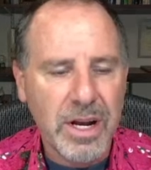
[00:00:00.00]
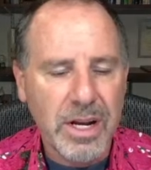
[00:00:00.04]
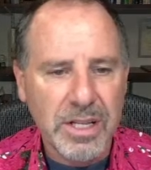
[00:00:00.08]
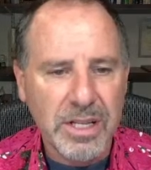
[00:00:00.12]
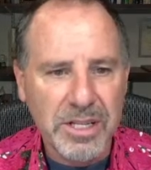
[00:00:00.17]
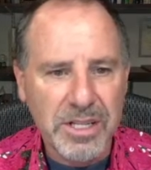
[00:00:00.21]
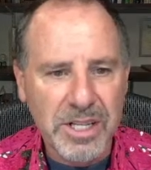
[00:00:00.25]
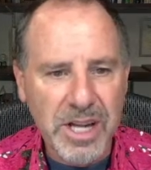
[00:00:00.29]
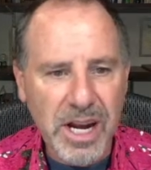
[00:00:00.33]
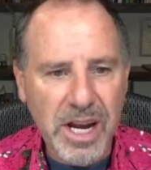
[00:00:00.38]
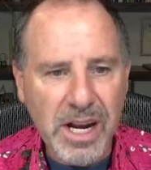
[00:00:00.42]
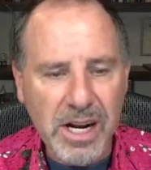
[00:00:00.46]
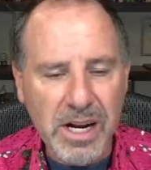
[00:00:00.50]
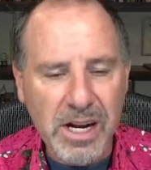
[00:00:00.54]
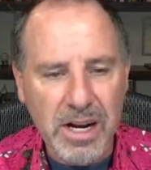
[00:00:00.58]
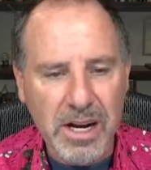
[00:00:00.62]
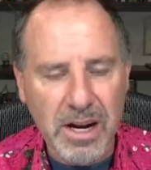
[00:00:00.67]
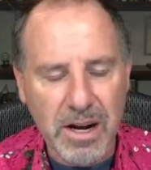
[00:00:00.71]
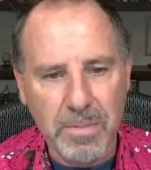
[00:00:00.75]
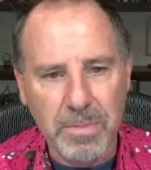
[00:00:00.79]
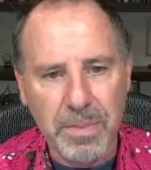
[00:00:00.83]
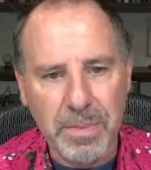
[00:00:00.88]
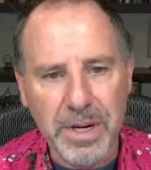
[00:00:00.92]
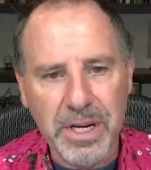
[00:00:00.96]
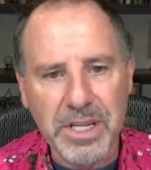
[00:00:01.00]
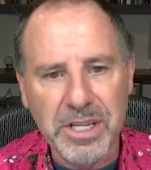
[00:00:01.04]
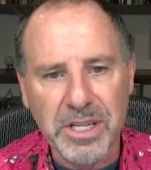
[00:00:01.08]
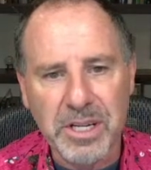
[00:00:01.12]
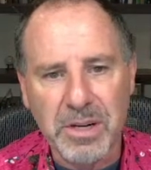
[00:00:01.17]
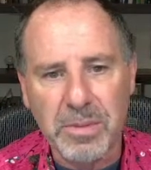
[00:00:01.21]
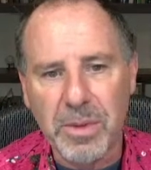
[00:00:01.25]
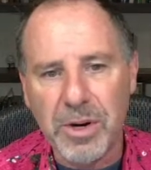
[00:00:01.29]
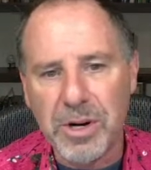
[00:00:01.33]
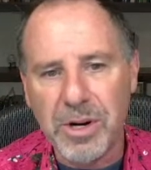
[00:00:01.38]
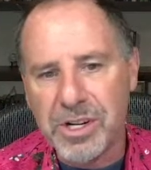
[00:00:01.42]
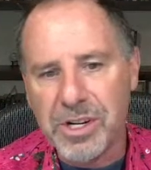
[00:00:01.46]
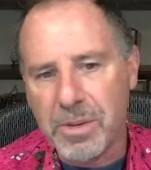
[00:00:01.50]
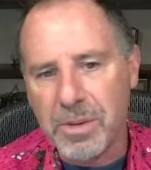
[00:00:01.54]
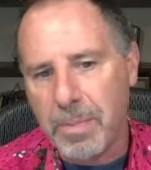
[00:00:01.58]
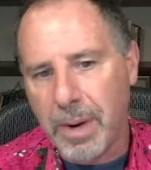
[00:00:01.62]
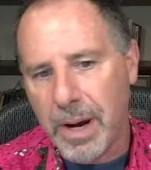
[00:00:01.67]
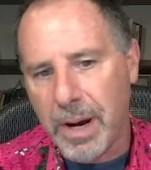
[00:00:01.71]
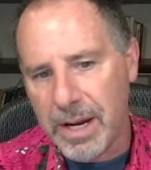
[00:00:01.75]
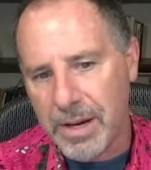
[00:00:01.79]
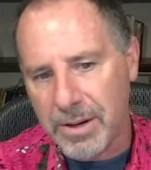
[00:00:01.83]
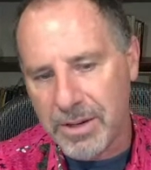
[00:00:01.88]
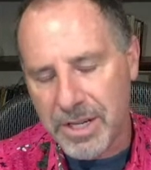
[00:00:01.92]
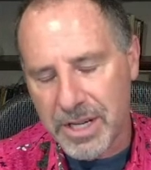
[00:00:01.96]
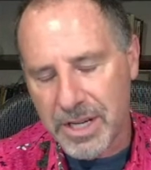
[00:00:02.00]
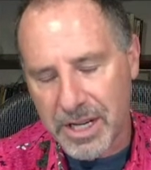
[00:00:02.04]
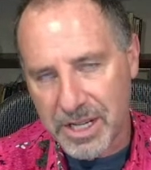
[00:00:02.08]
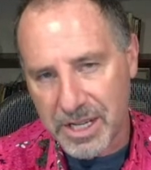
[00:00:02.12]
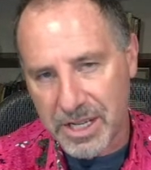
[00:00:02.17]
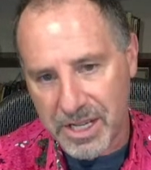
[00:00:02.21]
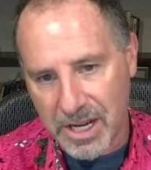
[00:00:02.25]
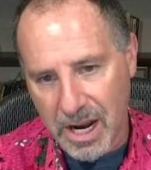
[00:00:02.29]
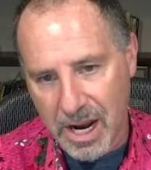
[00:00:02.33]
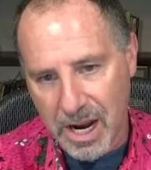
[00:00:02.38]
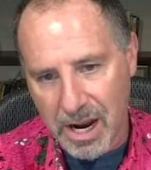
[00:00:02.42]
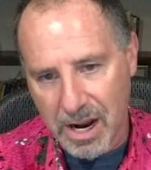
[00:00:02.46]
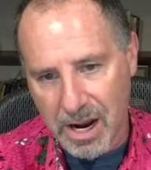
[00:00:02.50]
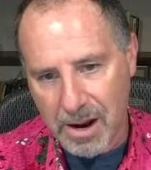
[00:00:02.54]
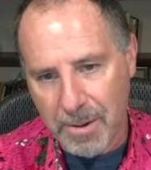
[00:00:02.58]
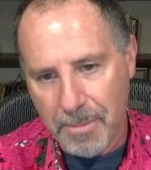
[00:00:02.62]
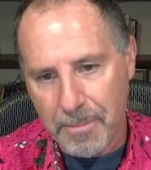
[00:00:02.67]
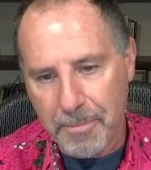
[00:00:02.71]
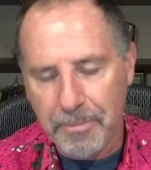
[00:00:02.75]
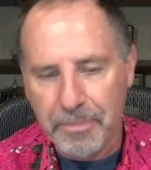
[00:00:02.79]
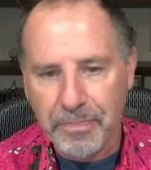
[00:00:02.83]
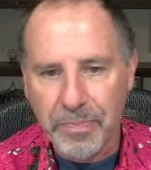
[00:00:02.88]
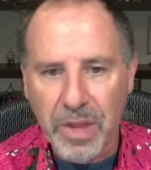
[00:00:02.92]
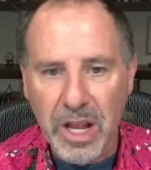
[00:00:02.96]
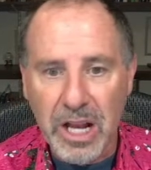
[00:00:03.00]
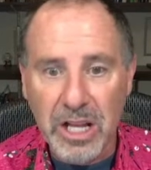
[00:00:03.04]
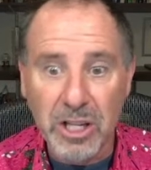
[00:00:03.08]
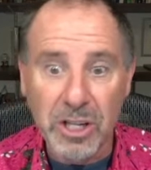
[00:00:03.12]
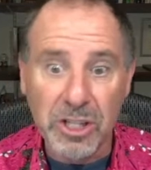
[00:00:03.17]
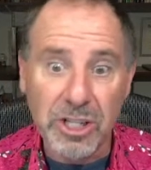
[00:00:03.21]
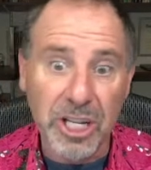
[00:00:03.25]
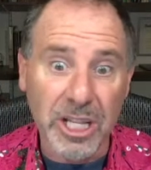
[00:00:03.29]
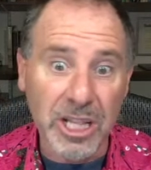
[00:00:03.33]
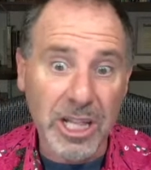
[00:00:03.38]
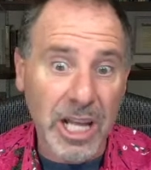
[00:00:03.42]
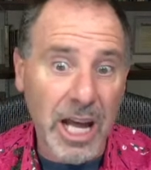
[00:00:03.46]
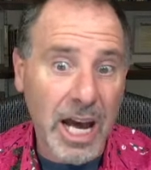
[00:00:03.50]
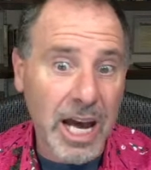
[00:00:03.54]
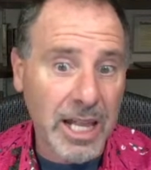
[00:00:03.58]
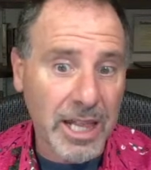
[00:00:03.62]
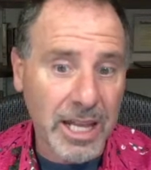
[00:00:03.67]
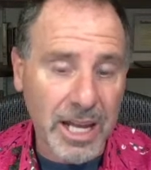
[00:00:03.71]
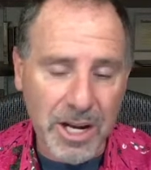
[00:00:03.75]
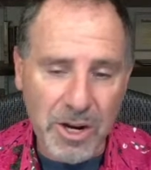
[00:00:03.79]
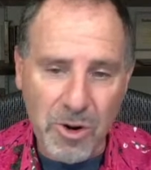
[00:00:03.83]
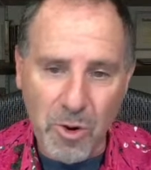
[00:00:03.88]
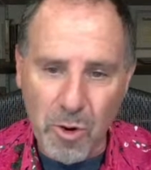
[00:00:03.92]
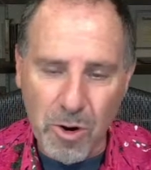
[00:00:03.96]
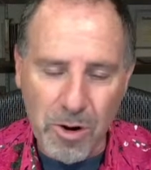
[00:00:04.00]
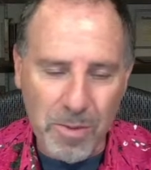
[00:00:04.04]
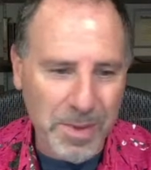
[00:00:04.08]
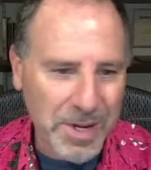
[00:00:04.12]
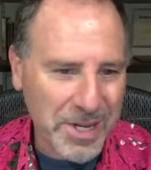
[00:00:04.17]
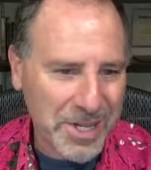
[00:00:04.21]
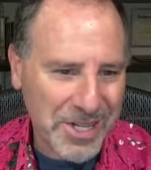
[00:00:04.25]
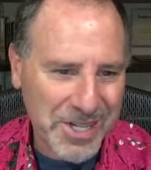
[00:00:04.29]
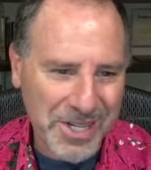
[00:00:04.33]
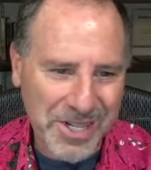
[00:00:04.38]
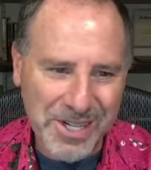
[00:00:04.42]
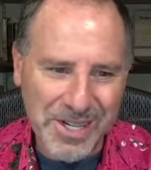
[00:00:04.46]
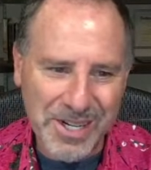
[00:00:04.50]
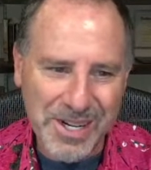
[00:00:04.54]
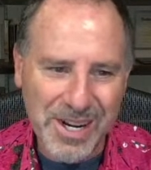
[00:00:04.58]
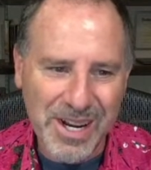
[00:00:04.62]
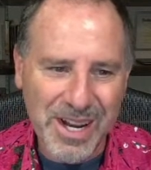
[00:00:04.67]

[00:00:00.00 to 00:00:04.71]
The second company is an emerging biotech stock. Looks a lot like Corbis.